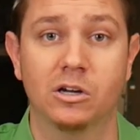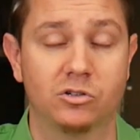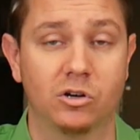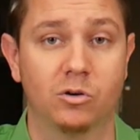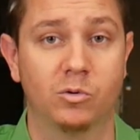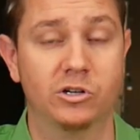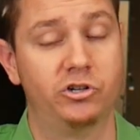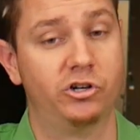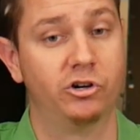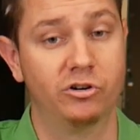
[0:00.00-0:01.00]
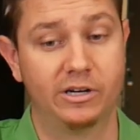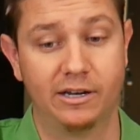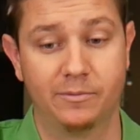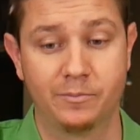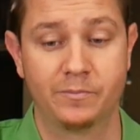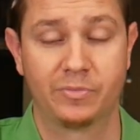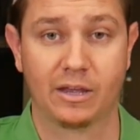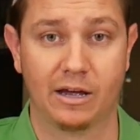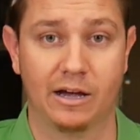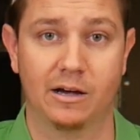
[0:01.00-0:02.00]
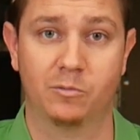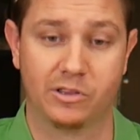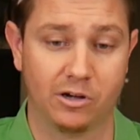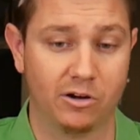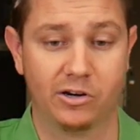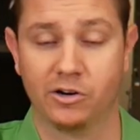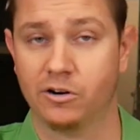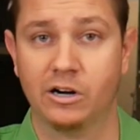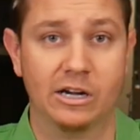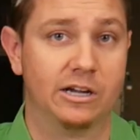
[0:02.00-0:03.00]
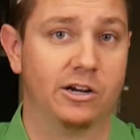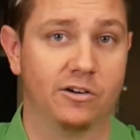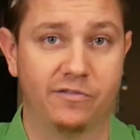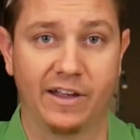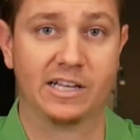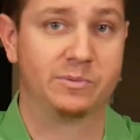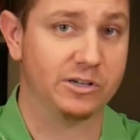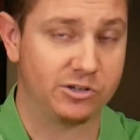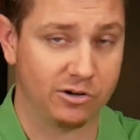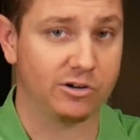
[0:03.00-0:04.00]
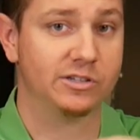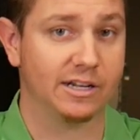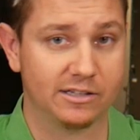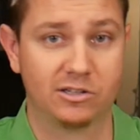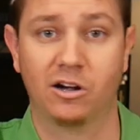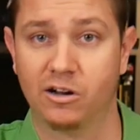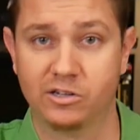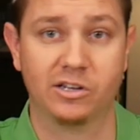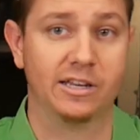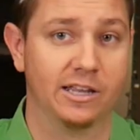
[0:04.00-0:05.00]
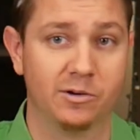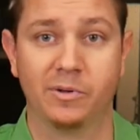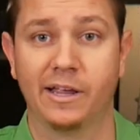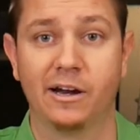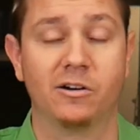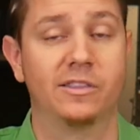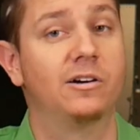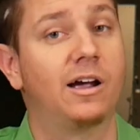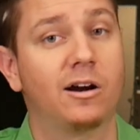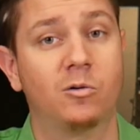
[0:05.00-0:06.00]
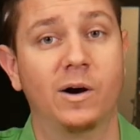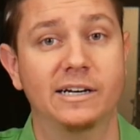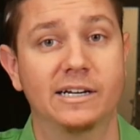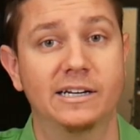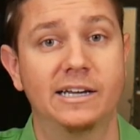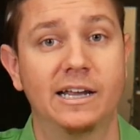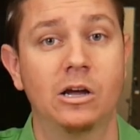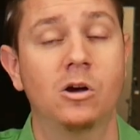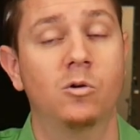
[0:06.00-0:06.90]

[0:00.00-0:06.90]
So once you're done with all your advancement turns and it's gone to the other player and they're not quite done yet,